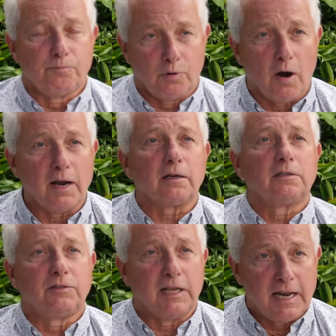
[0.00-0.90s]

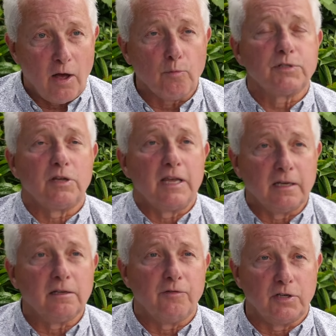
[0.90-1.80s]
product that helps
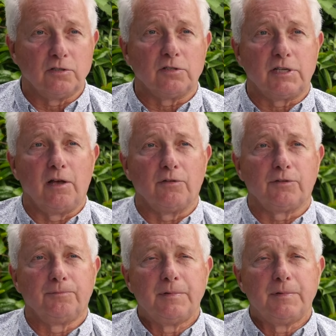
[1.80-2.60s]
individuals' health.